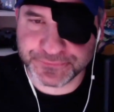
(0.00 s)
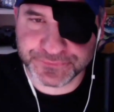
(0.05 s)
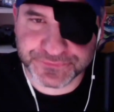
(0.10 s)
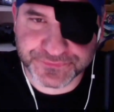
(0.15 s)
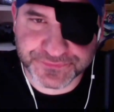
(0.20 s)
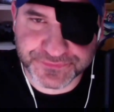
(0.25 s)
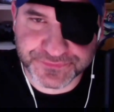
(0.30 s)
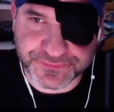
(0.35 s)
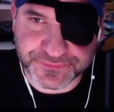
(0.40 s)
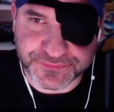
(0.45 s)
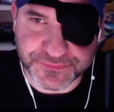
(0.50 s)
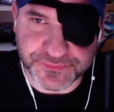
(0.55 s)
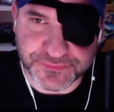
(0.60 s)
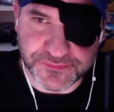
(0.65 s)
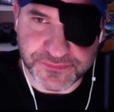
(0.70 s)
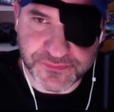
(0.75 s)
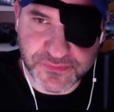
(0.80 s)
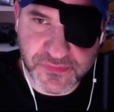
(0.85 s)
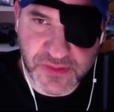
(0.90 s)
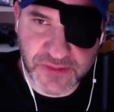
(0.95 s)
as it was
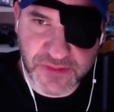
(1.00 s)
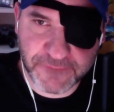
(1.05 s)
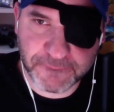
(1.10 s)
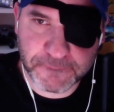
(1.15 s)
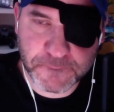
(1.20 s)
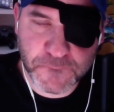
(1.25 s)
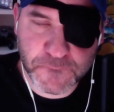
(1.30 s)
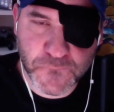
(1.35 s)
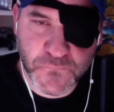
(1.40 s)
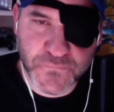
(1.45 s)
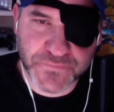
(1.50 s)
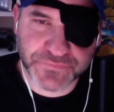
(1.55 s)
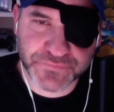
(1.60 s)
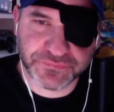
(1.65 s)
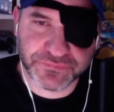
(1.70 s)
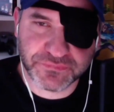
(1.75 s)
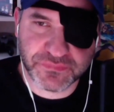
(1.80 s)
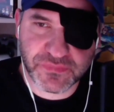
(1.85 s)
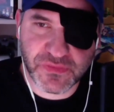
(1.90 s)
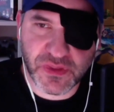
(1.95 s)
back in the day, but it's
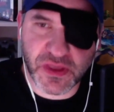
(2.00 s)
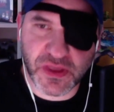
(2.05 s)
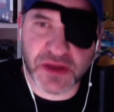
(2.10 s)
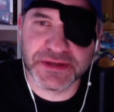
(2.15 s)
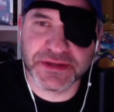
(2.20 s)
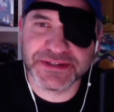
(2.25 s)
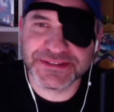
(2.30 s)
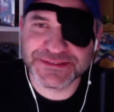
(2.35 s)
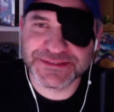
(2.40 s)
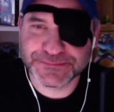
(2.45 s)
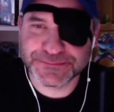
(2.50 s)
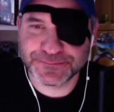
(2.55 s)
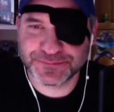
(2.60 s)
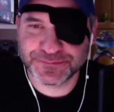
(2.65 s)
special for me